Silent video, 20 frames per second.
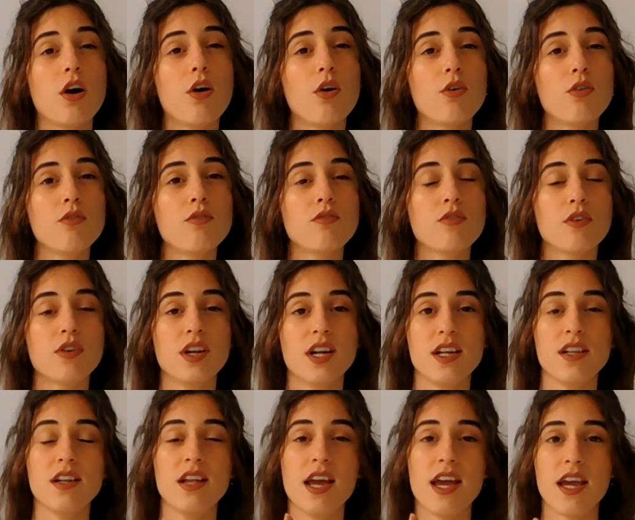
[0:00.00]
the O for
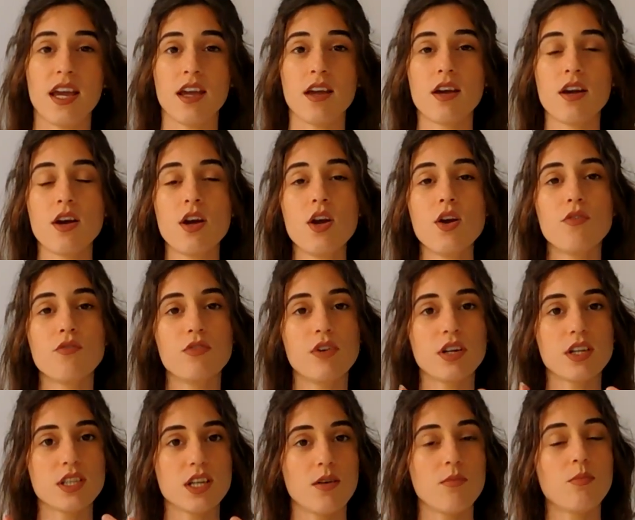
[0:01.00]
an A.
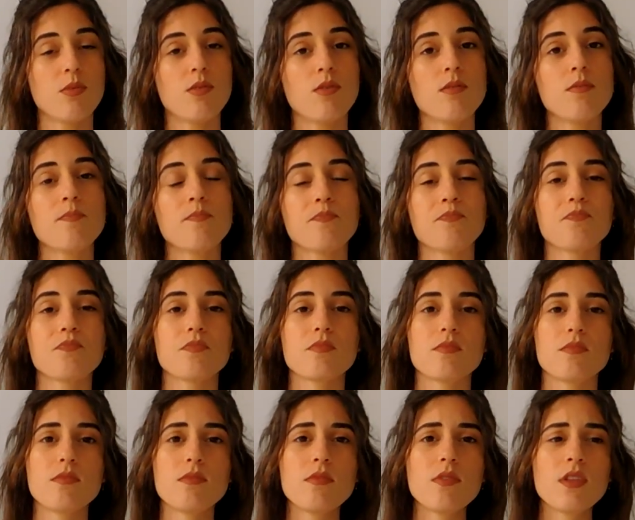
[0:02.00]
For example,
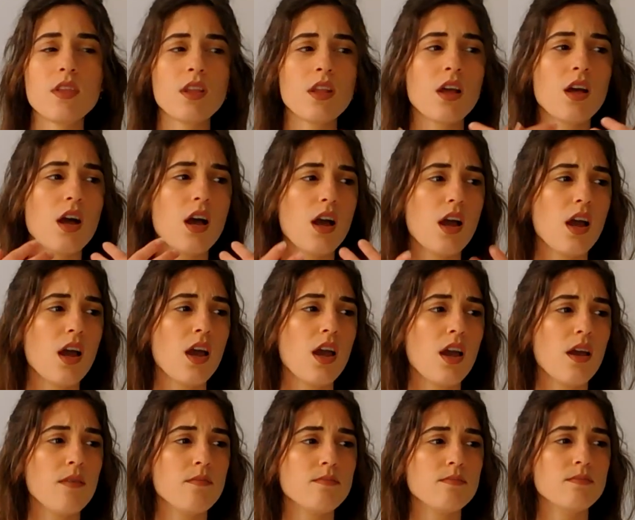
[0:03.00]

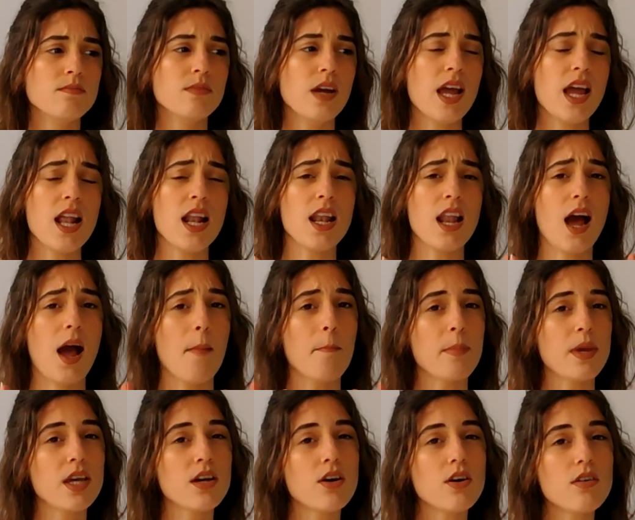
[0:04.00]
el
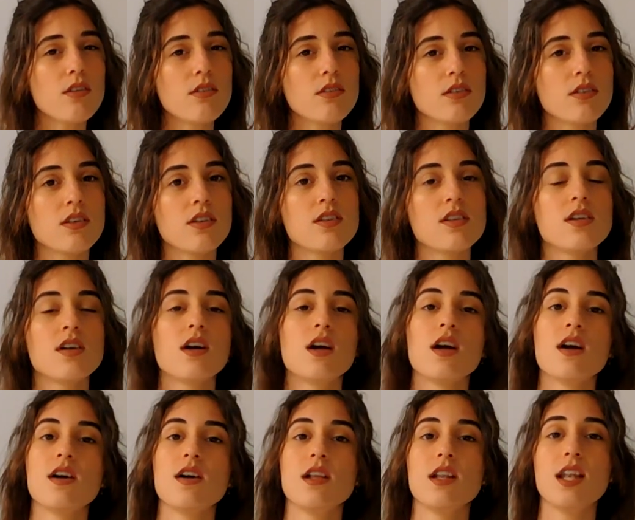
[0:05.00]
amigo,
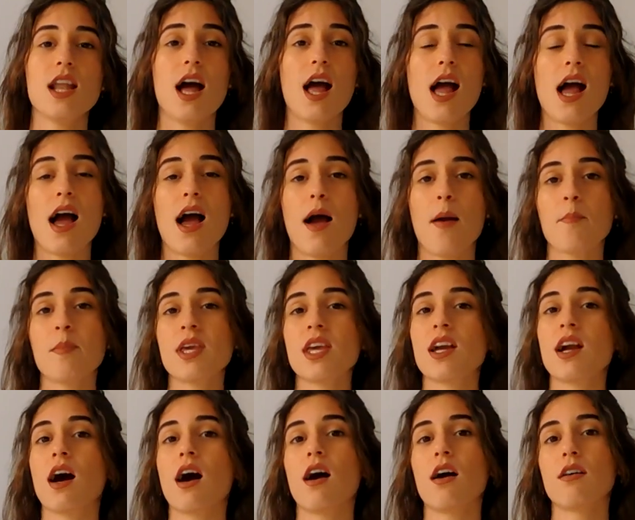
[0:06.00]
la
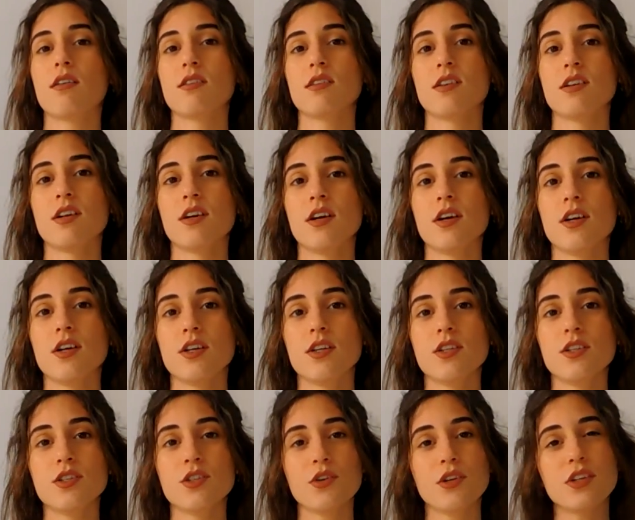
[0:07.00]
amiga.
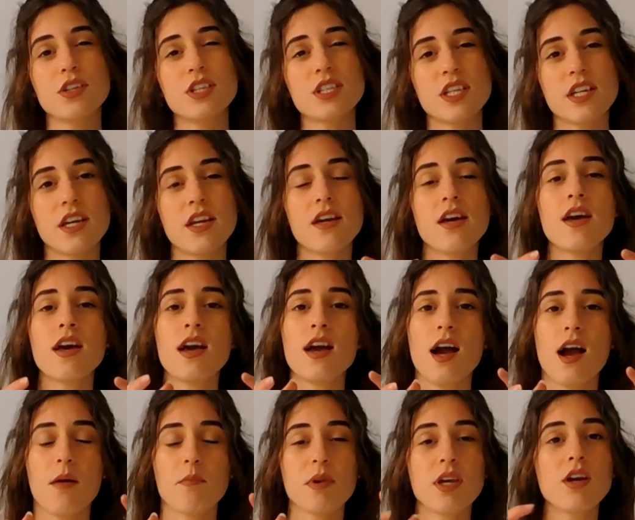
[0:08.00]
So you see,
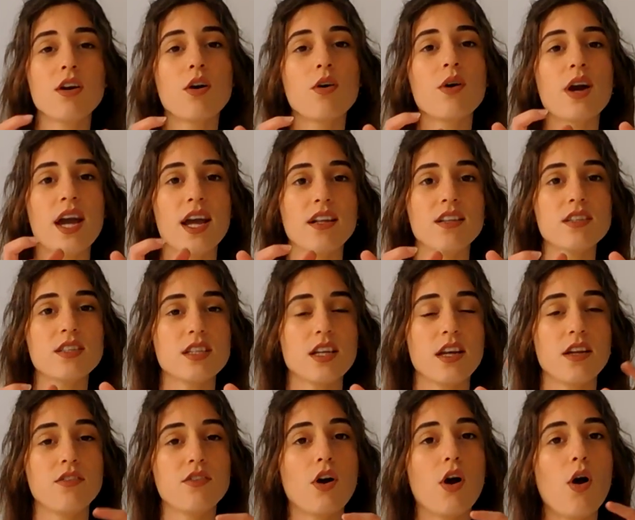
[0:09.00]
amigo
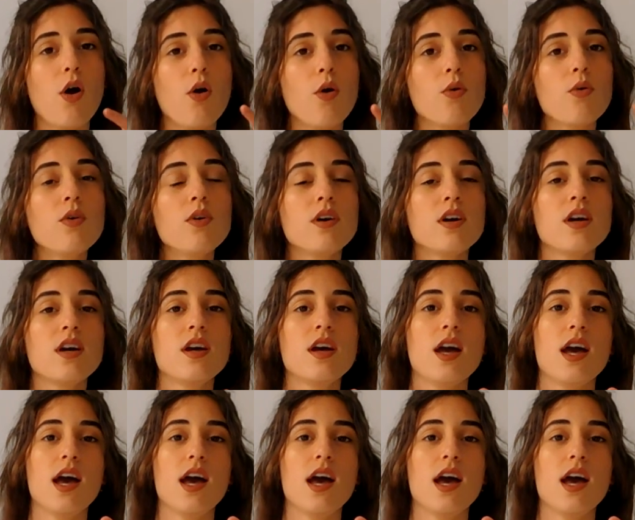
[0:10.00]
ends in O